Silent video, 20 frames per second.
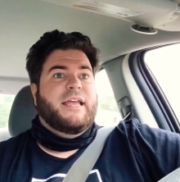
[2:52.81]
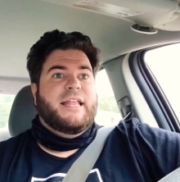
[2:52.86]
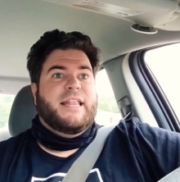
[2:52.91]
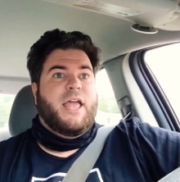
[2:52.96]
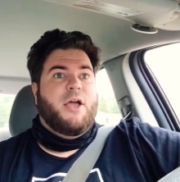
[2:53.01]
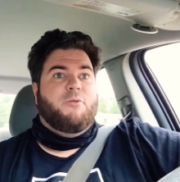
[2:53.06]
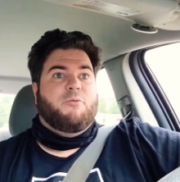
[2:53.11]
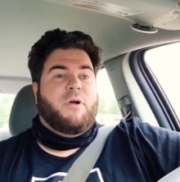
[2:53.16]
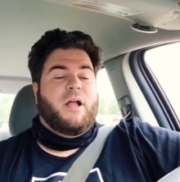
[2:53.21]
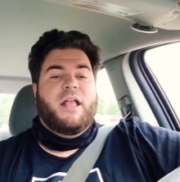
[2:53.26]

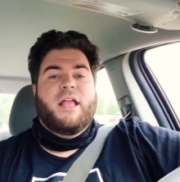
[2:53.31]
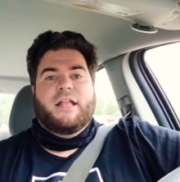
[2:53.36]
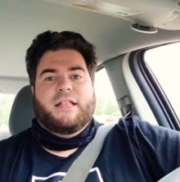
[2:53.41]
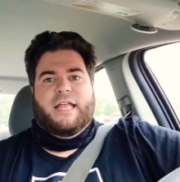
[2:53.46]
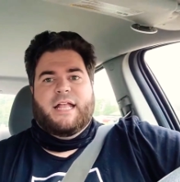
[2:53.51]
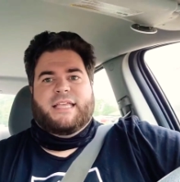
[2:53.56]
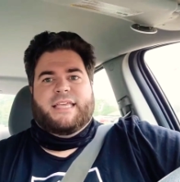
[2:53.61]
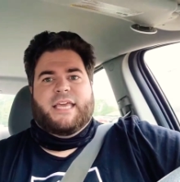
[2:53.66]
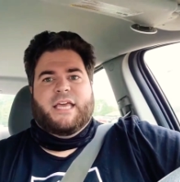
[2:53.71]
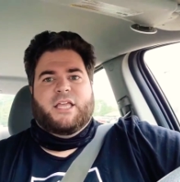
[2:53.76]
They'd run,
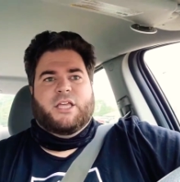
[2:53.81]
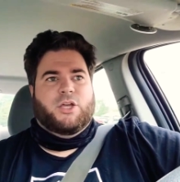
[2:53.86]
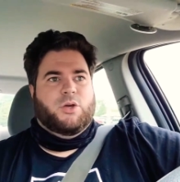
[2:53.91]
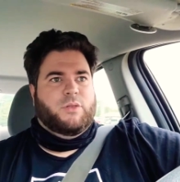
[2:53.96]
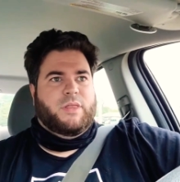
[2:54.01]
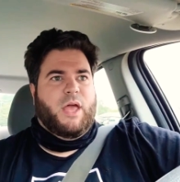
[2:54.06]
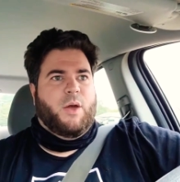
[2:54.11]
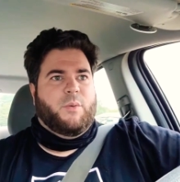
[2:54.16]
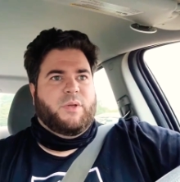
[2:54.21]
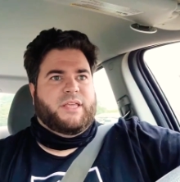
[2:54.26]
they'd kill you.
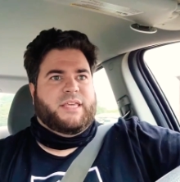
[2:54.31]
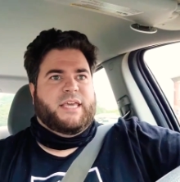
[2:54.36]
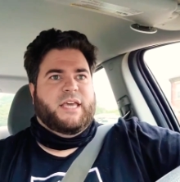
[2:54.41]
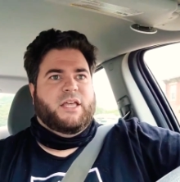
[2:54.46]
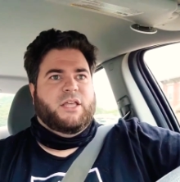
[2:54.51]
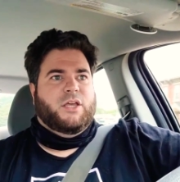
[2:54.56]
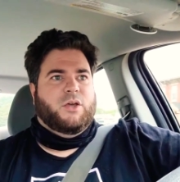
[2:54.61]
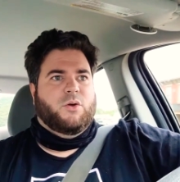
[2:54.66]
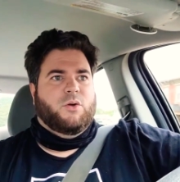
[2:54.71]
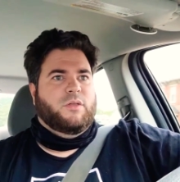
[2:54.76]
They would
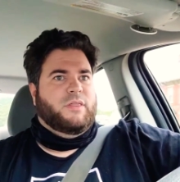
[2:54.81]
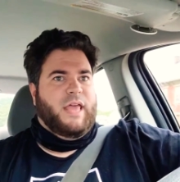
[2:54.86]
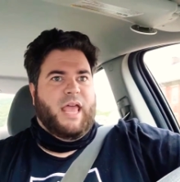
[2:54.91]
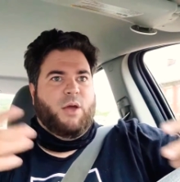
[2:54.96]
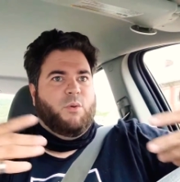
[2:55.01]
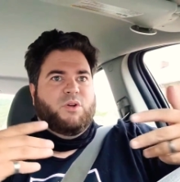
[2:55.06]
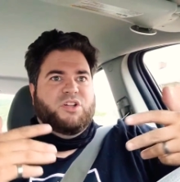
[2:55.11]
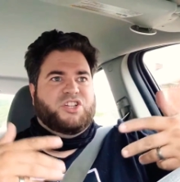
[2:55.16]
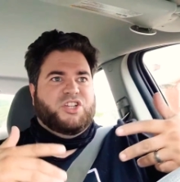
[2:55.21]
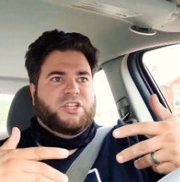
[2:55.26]
kill you. They
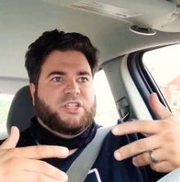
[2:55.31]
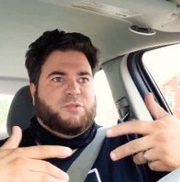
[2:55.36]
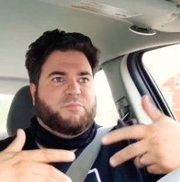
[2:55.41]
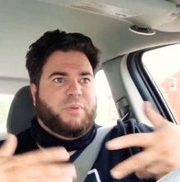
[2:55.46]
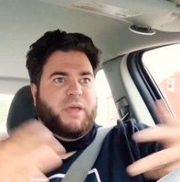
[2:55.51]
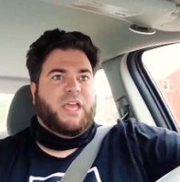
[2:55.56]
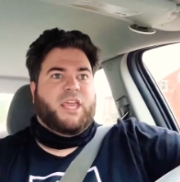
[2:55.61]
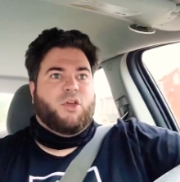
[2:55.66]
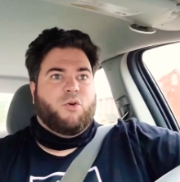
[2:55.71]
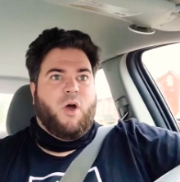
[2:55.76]
would just
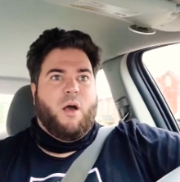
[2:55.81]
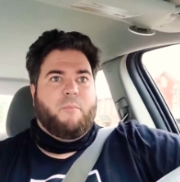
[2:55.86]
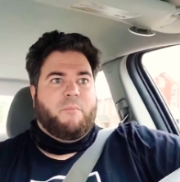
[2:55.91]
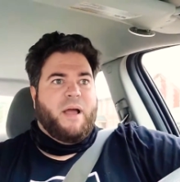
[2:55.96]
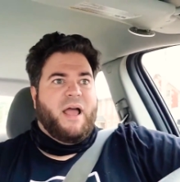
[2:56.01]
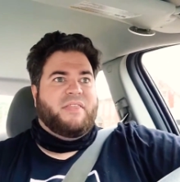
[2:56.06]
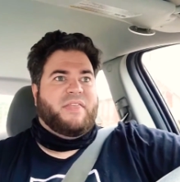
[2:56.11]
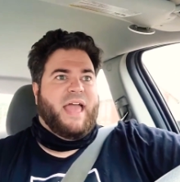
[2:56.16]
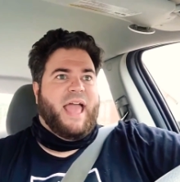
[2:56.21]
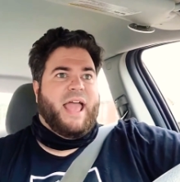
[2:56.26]
pick you up
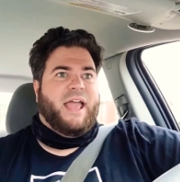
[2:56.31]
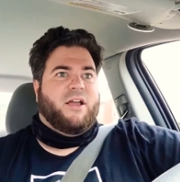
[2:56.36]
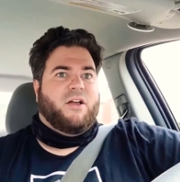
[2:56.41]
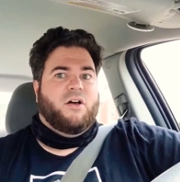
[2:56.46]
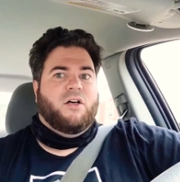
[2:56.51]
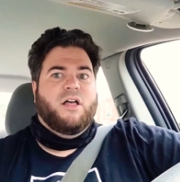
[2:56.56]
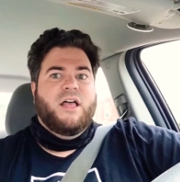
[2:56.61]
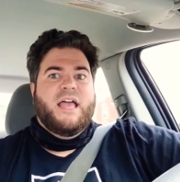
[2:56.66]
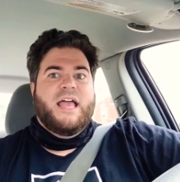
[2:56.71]
by the ankle